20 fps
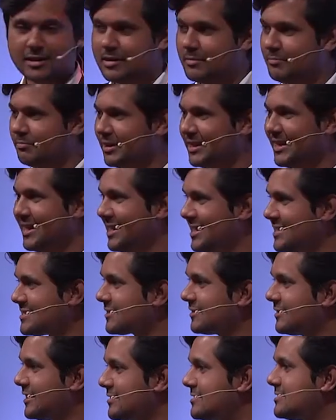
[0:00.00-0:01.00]
But ask
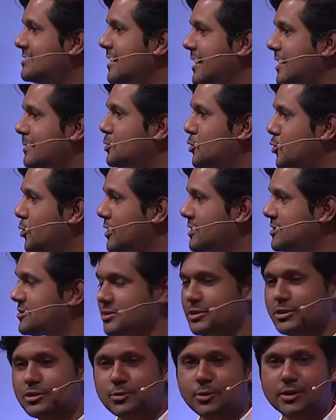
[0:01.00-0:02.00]
that same
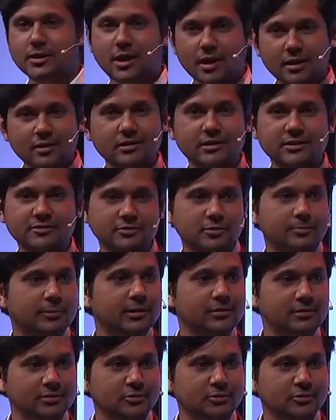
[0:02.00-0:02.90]
question to another woman